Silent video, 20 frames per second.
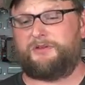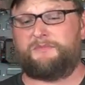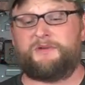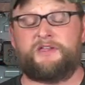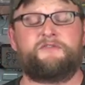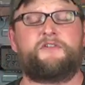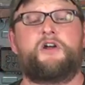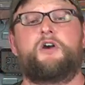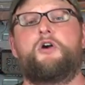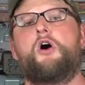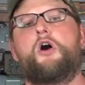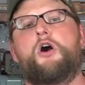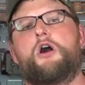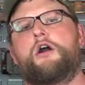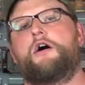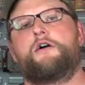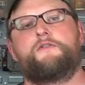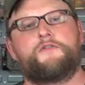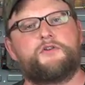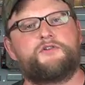I mean, there
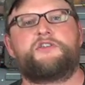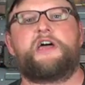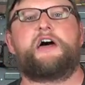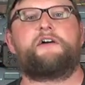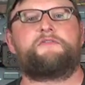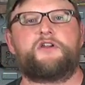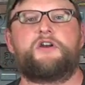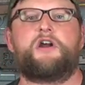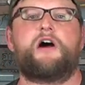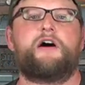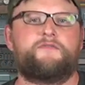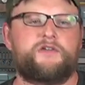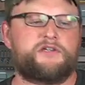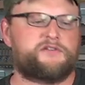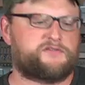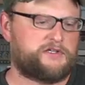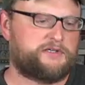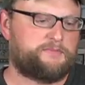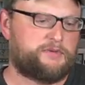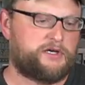are others out there,
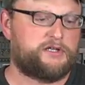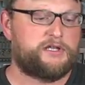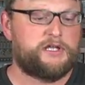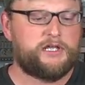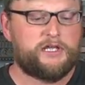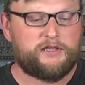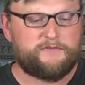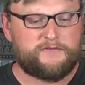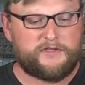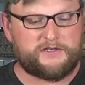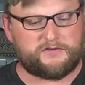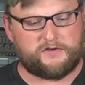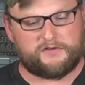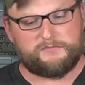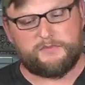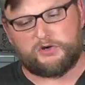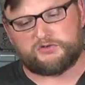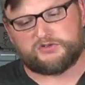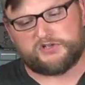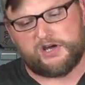obviously, but these are the
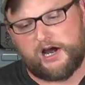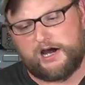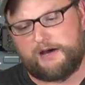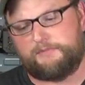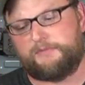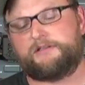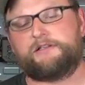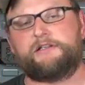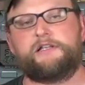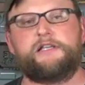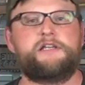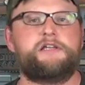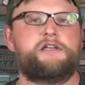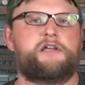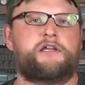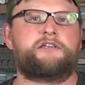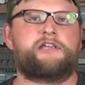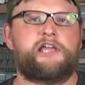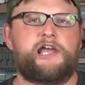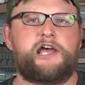most commonly
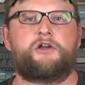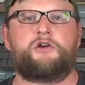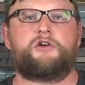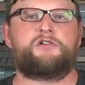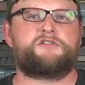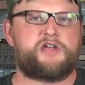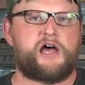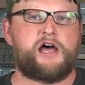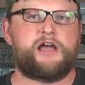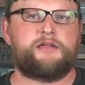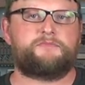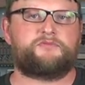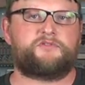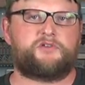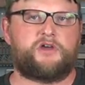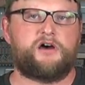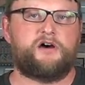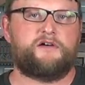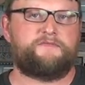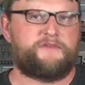encountered types
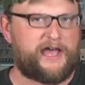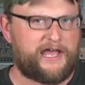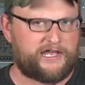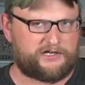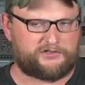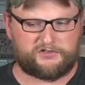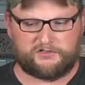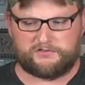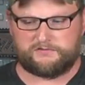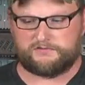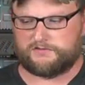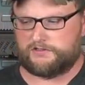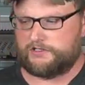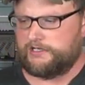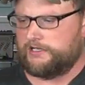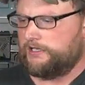of actions.